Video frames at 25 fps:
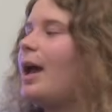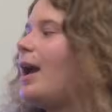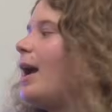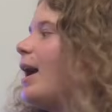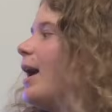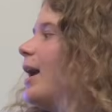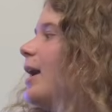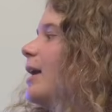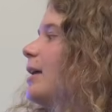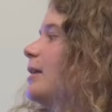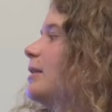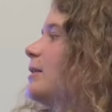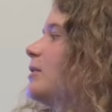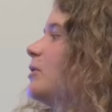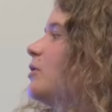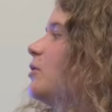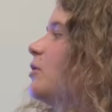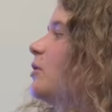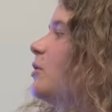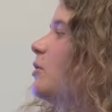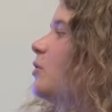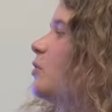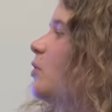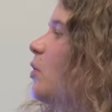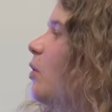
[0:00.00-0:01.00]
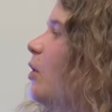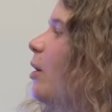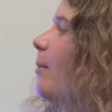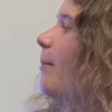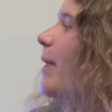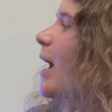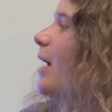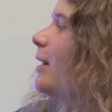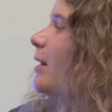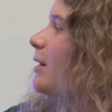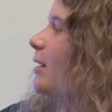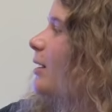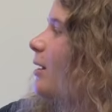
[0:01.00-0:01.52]
And you can talk
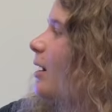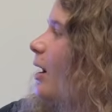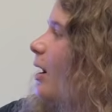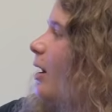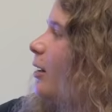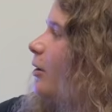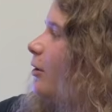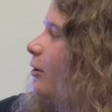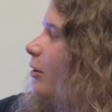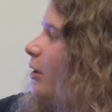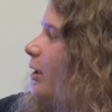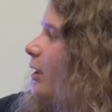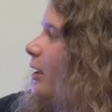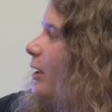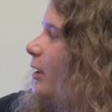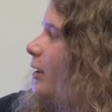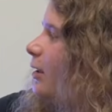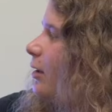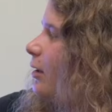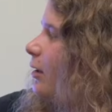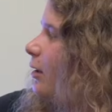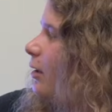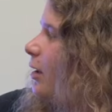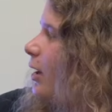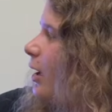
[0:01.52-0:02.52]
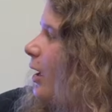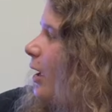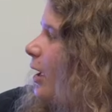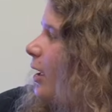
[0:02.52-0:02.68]
about the color here,